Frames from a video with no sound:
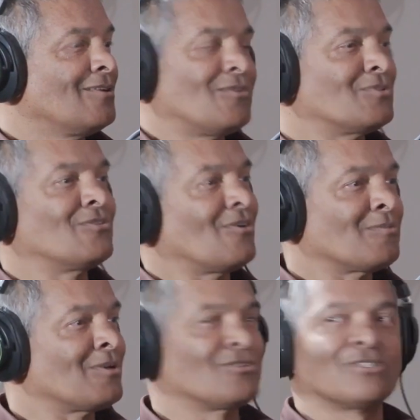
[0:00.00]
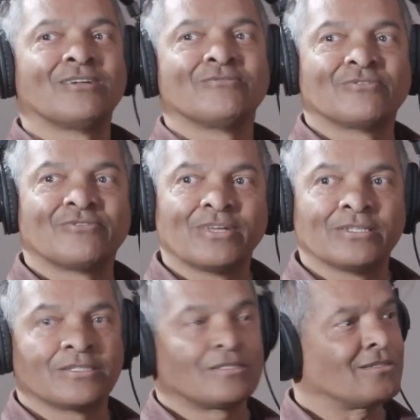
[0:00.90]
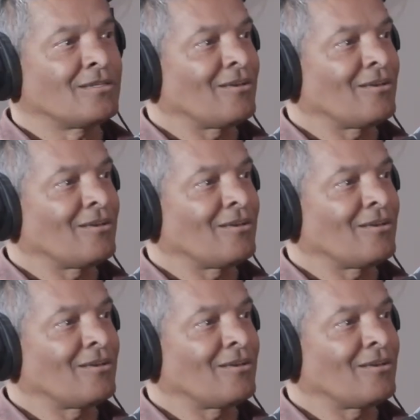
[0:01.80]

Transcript: It was not about self-defense.